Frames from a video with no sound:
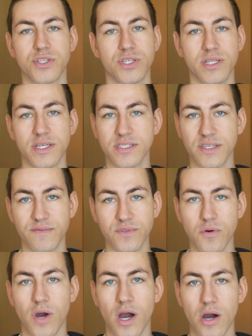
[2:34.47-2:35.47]
She doesn't even
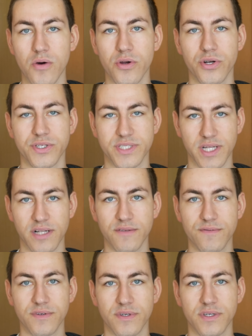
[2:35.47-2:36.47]
know how herself,